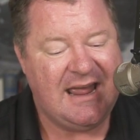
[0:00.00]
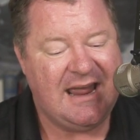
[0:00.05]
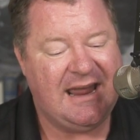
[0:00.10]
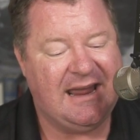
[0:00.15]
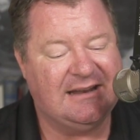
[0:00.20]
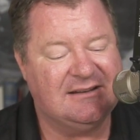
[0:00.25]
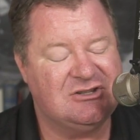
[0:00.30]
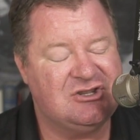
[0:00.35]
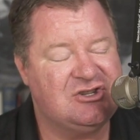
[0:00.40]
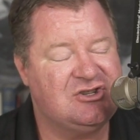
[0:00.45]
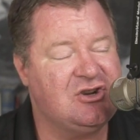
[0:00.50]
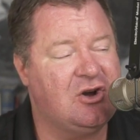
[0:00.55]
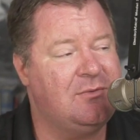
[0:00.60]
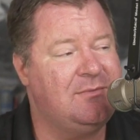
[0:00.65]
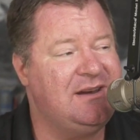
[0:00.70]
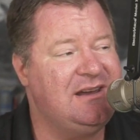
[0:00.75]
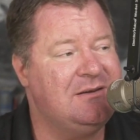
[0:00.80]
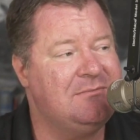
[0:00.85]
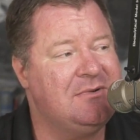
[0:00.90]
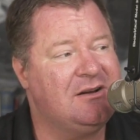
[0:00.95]
And so
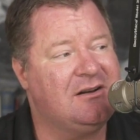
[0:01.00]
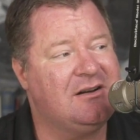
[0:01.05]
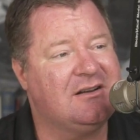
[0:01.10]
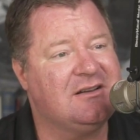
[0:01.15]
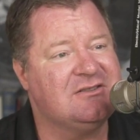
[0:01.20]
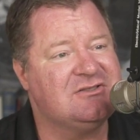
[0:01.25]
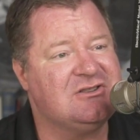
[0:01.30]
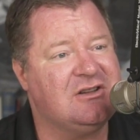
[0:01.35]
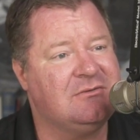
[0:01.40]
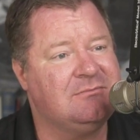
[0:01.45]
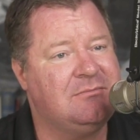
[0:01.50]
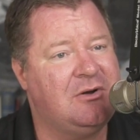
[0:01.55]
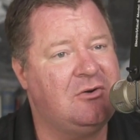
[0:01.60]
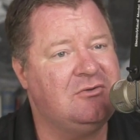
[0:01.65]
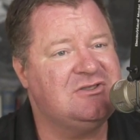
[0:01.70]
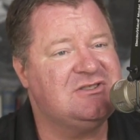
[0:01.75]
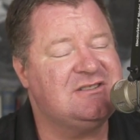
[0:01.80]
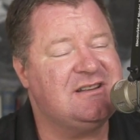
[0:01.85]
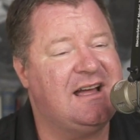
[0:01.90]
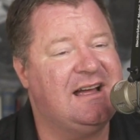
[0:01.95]
many Americans on
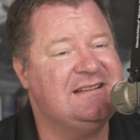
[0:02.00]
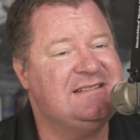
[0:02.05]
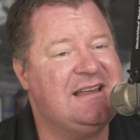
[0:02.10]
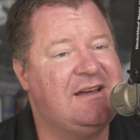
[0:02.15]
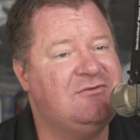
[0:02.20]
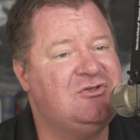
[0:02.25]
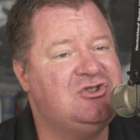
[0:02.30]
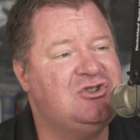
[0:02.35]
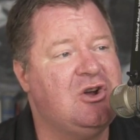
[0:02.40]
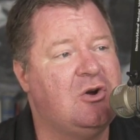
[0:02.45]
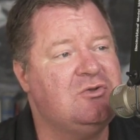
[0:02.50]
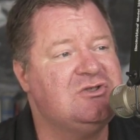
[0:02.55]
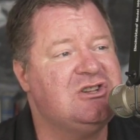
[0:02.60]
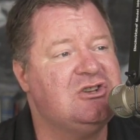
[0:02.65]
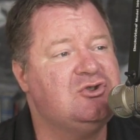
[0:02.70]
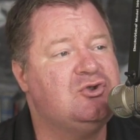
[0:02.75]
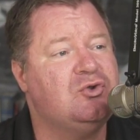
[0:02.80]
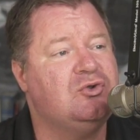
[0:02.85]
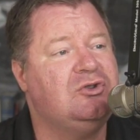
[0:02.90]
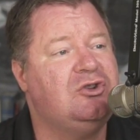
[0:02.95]
both sides have
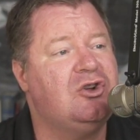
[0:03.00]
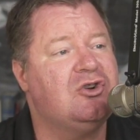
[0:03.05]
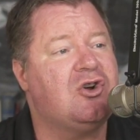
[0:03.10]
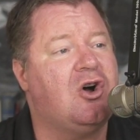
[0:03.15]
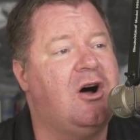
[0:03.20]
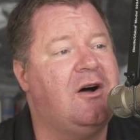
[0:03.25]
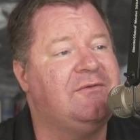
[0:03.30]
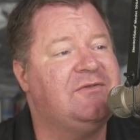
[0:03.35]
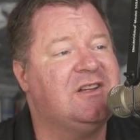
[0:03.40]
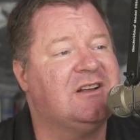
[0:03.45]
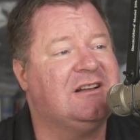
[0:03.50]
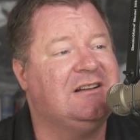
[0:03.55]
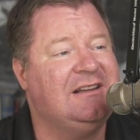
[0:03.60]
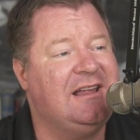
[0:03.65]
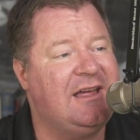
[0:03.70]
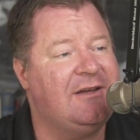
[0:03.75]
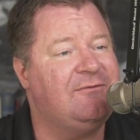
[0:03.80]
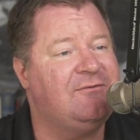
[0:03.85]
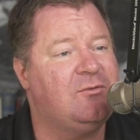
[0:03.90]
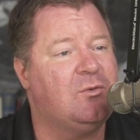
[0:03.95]
chosen to look off the
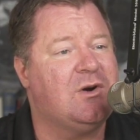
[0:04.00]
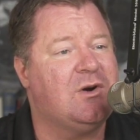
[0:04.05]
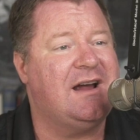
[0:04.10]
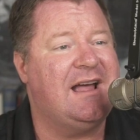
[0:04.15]
cliff.